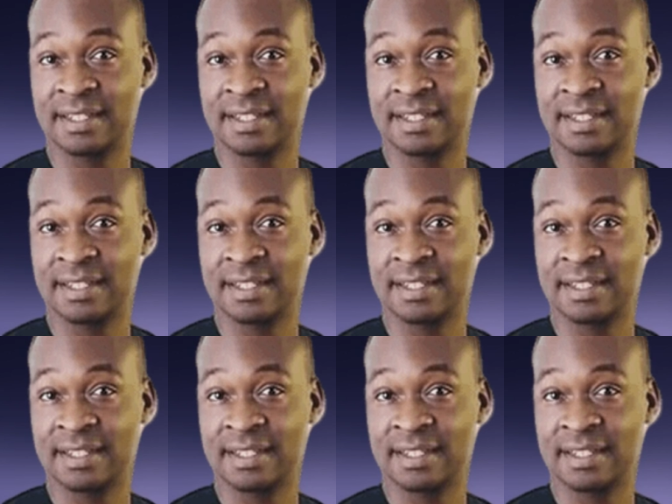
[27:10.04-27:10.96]

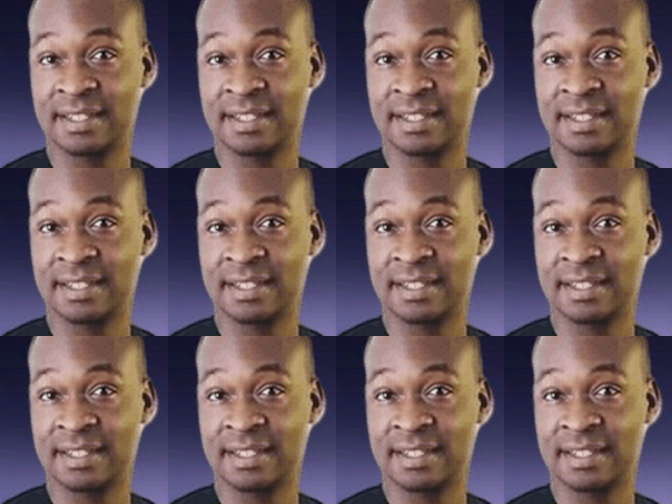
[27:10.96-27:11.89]

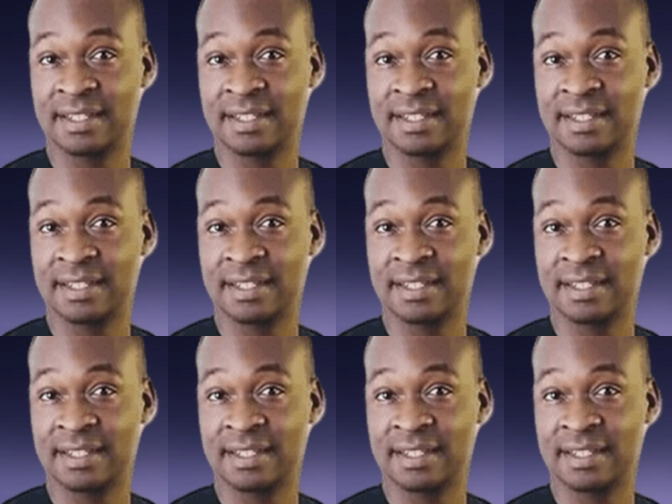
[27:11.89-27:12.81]

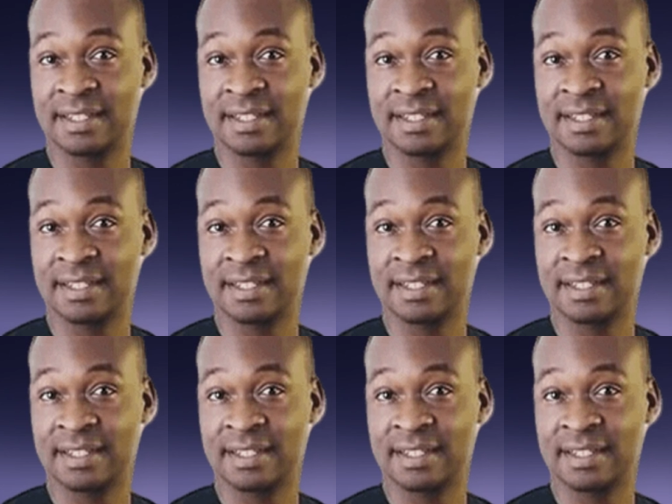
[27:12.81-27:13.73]

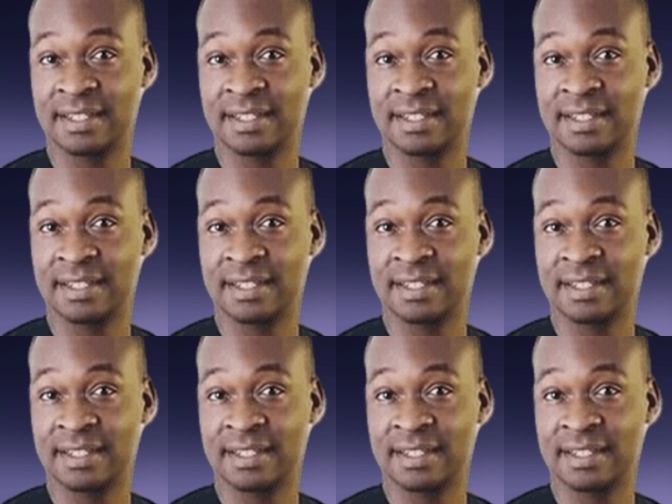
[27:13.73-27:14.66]

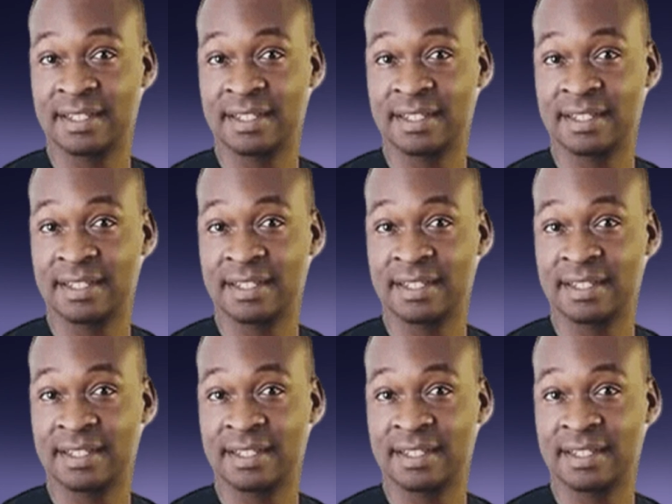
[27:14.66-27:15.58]

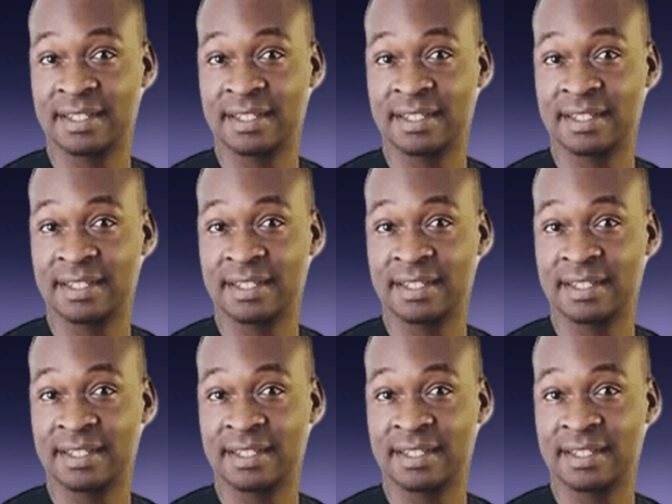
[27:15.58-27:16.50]

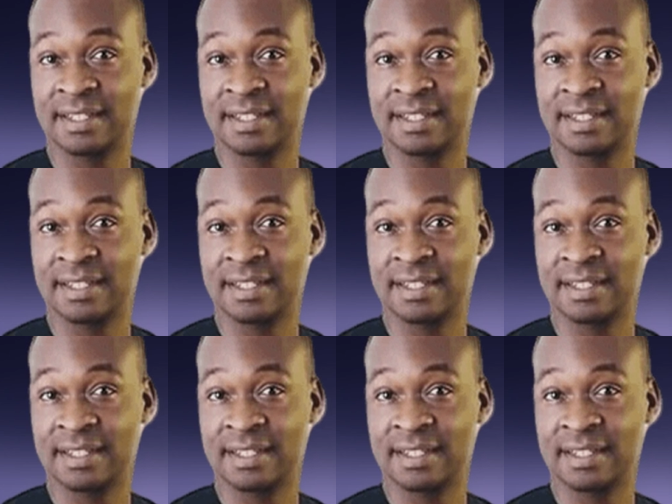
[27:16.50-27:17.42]

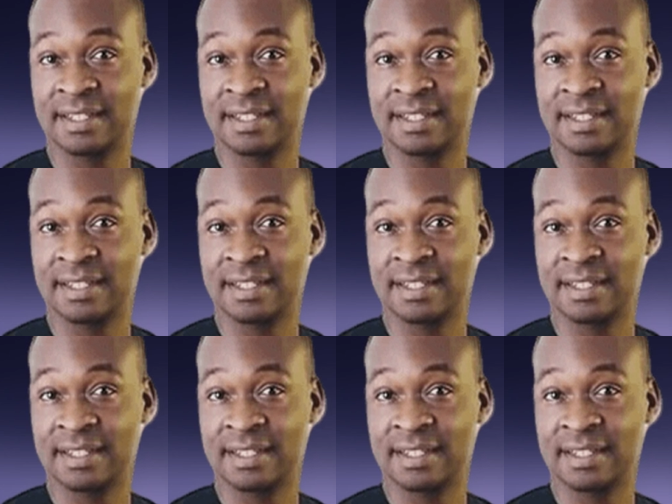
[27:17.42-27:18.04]
This is a still picture; no speech is visible.